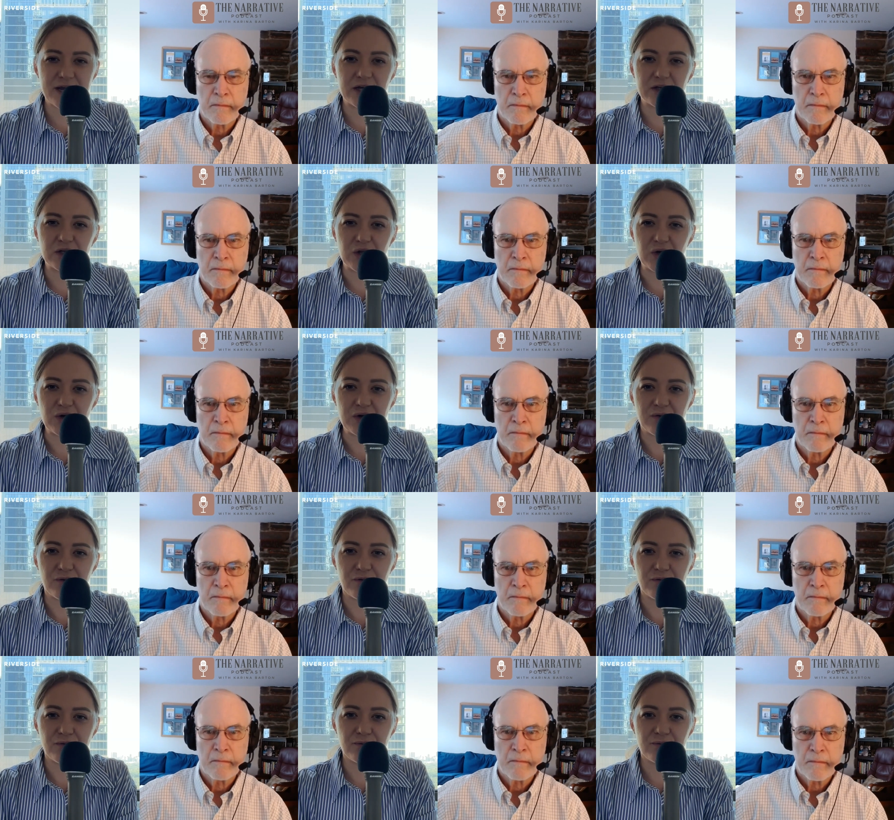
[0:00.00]
Speaker 1: may look
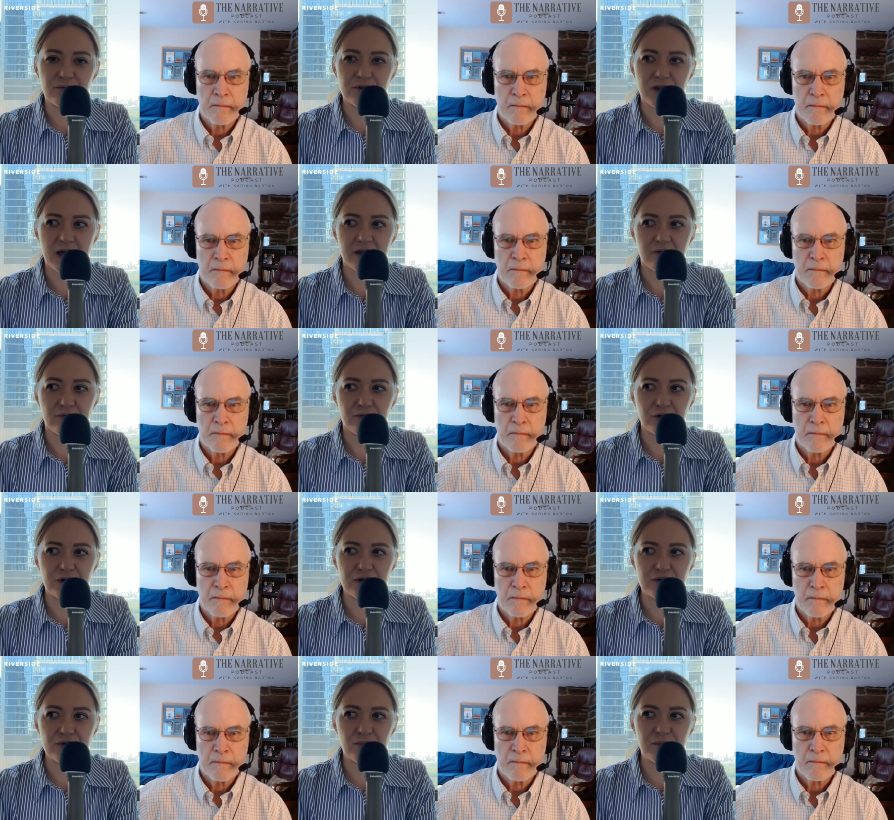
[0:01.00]
f- like for
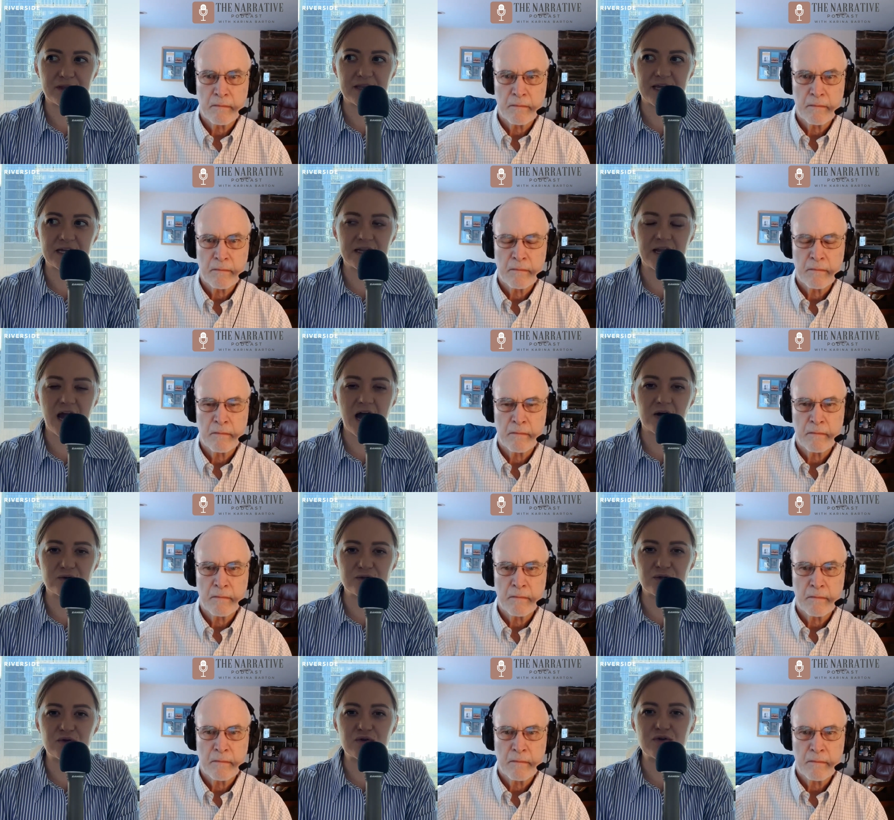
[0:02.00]
you, but then how
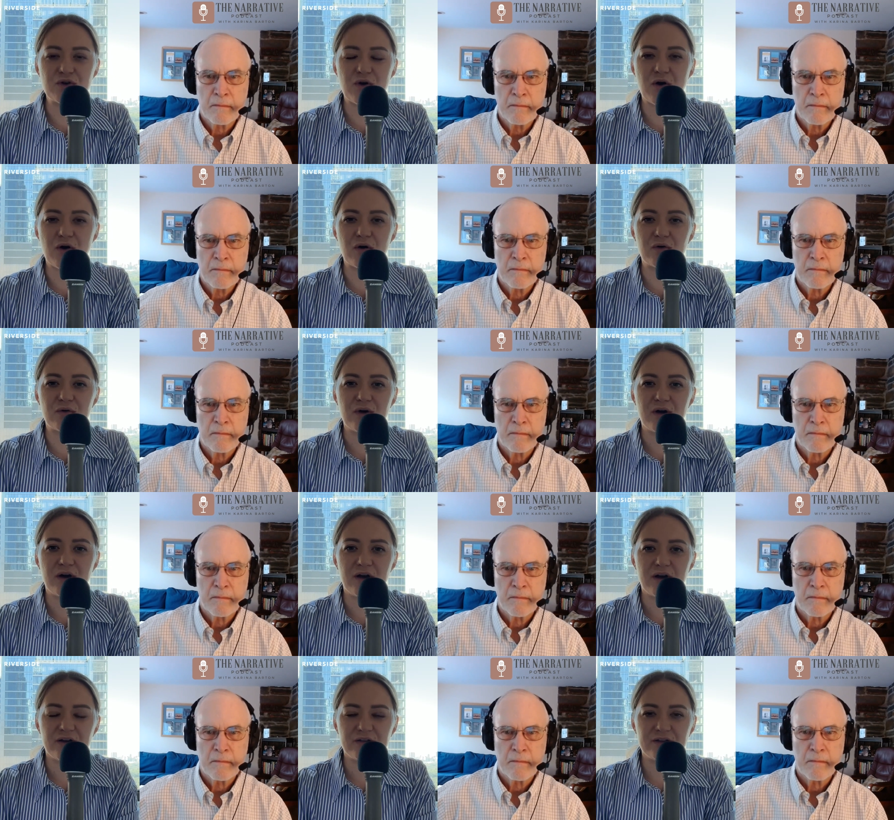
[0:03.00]
do you know
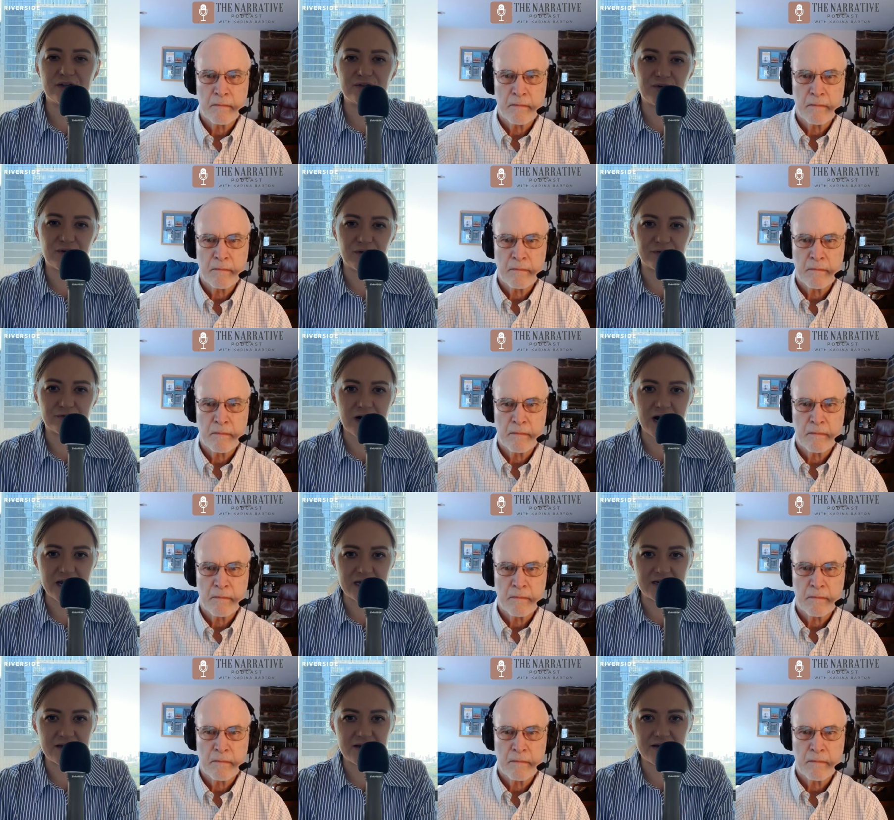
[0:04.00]
that you're
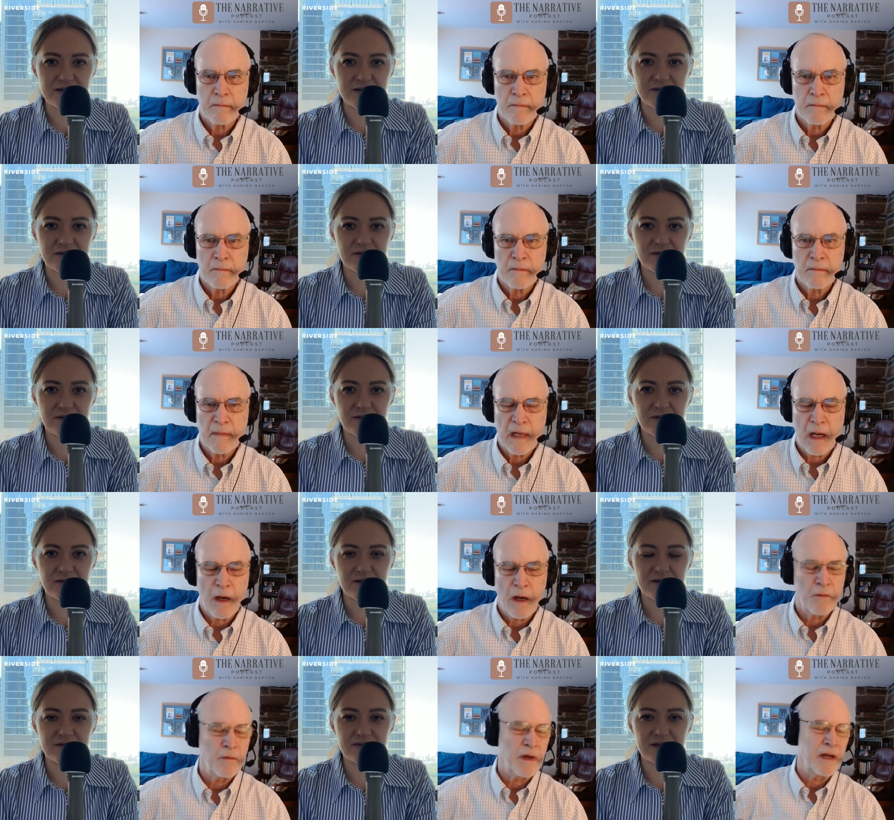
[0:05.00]
right?
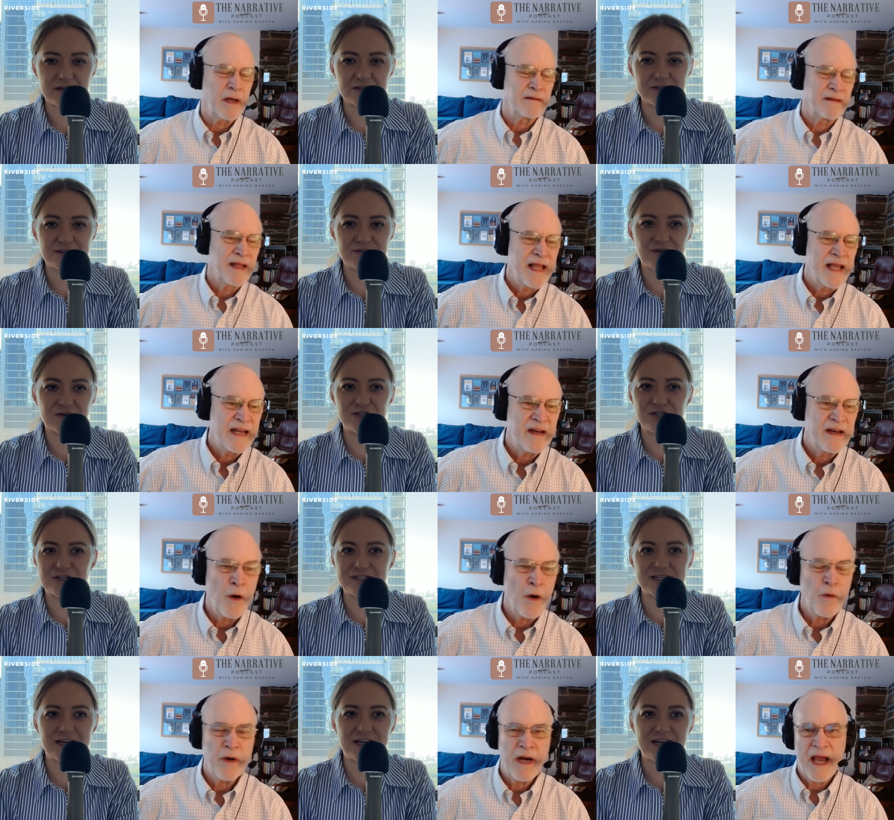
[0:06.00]
Speaker 2: Oh well, Not no
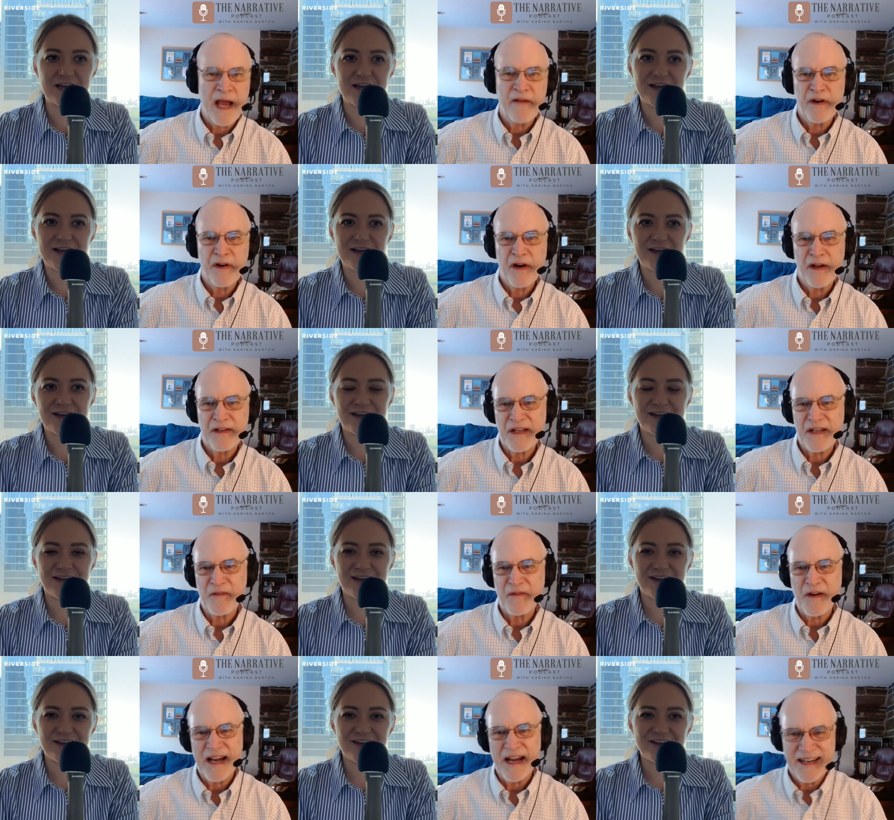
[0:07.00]
one like- ever knows they're
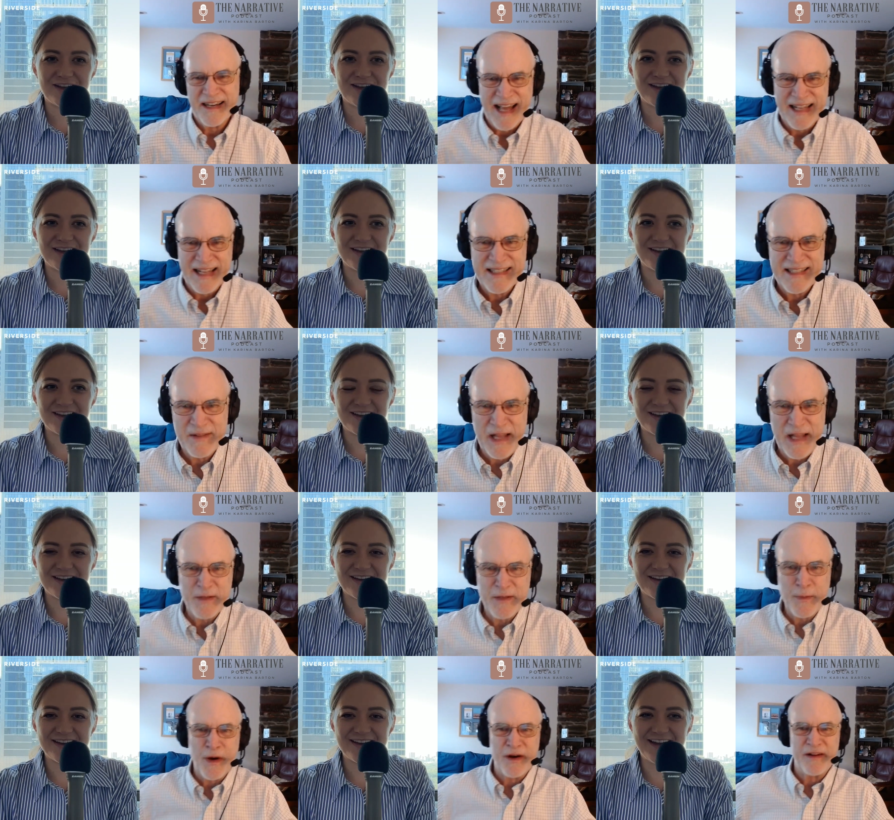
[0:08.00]
right. That's that's
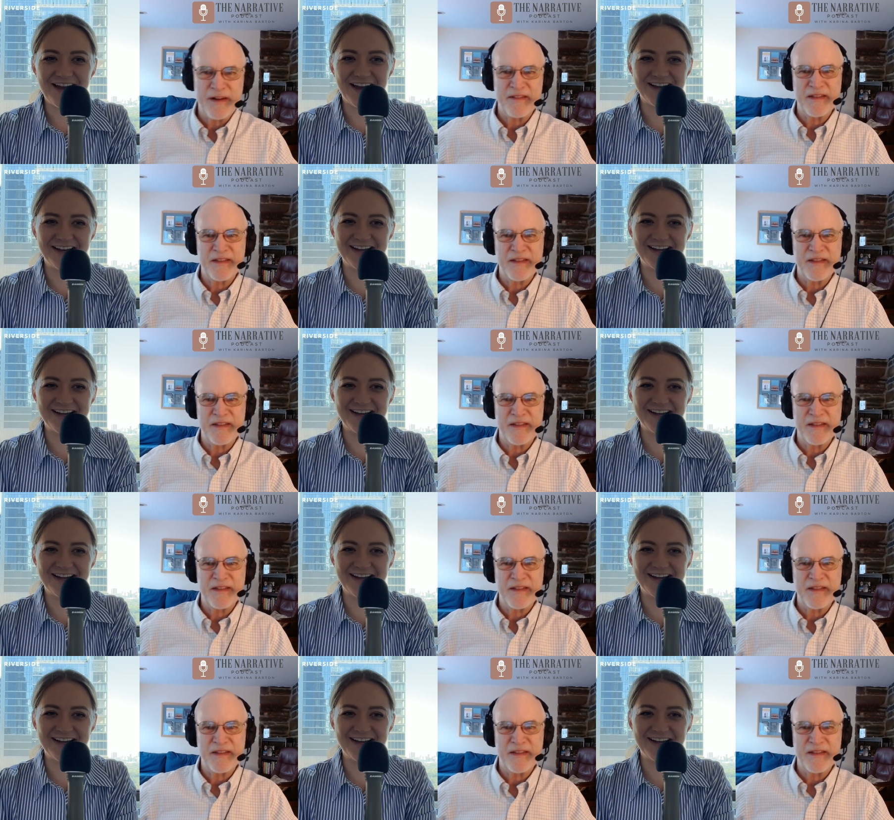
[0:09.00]
part of the